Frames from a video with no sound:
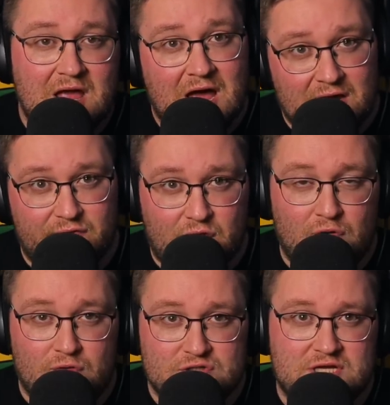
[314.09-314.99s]
And of
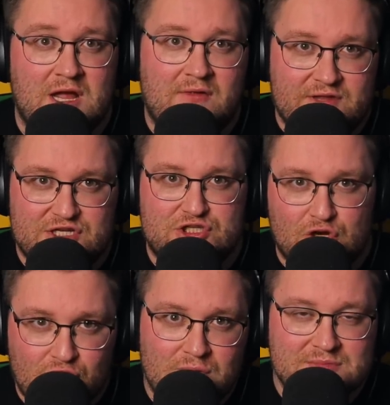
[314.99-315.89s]
course, there's
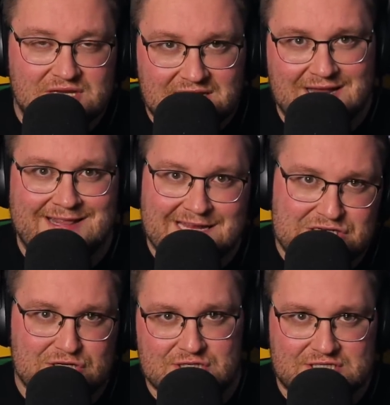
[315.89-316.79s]
terms and
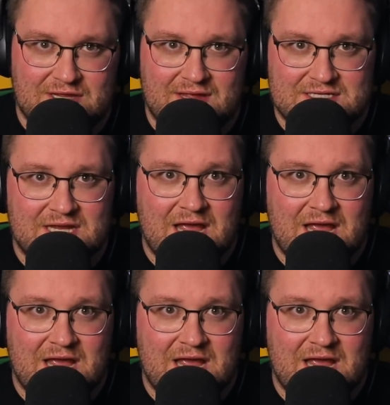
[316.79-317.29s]
conditions to this,